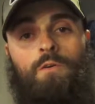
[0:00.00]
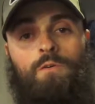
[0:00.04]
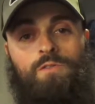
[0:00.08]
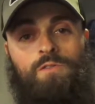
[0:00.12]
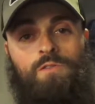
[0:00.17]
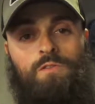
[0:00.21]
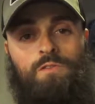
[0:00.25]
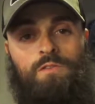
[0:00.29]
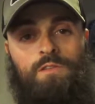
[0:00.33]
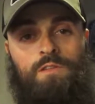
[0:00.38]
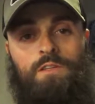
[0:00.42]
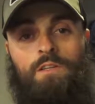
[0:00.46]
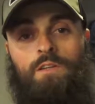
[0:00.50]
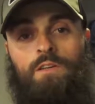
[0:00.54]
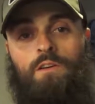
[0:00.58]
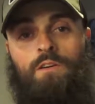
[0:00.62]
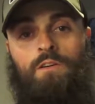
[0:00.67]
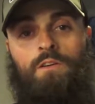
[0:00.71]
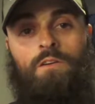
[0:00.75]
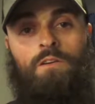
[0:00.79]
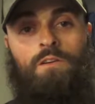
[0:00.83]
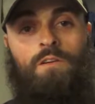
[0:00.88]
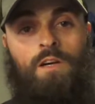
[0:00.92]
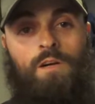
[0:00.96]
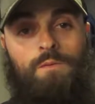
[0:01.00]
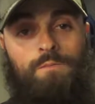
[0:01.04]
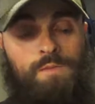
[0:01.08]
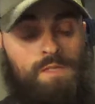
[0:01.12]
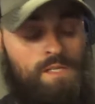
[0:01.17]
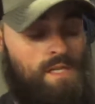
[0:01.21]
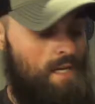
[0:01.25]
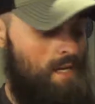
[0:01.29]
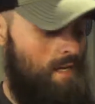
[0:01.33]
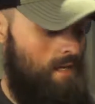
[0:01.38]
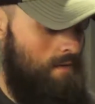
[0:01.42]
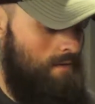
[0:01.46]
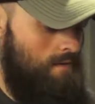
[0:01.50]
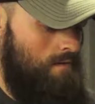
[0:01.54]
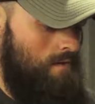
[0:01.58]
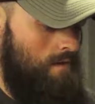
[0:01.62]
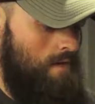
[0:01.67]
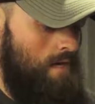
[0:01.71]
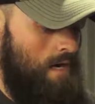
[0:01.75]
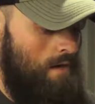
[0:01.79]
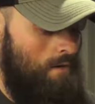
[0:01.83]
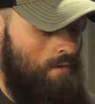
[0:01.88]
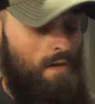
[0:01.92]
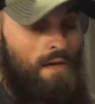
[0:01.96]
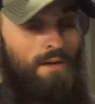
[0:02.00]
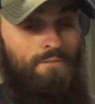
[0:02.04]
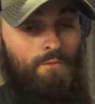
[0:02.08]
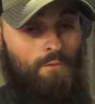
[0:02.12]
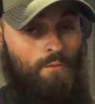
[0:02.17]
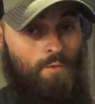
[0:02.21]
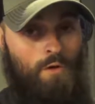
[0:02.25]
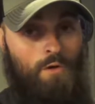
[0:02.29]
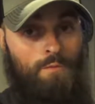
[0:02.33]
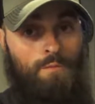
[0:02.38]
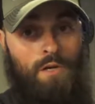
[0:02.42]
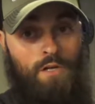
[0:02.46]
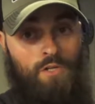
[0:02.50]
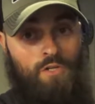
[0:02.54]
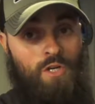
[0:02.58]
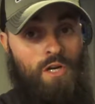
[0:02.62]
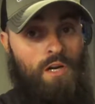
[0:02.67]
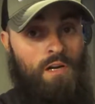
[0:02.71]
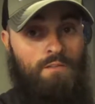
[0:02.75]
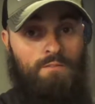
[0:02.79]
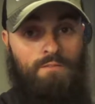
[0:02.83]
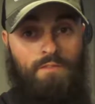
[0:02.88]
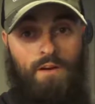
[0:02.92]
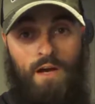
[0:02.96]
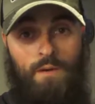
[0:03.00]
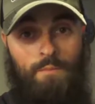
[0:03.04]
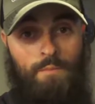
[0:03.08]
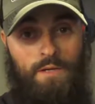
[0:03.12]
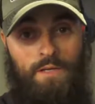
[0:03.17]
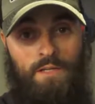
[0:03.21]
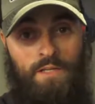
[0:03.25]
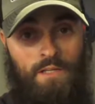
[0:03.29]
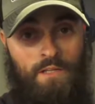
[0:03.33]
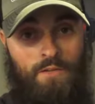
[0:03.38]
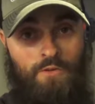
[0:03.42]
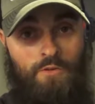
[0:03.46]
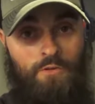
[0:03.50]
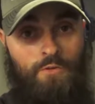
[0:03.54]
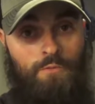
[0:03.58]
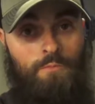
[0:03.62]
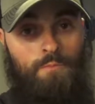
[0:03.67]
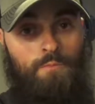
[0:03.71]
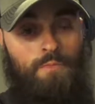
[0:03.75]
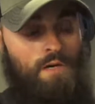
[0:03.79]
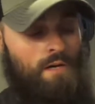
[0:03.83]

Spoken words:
As soon as the deer comes in, I don't have to worry about trying to find my D-loop.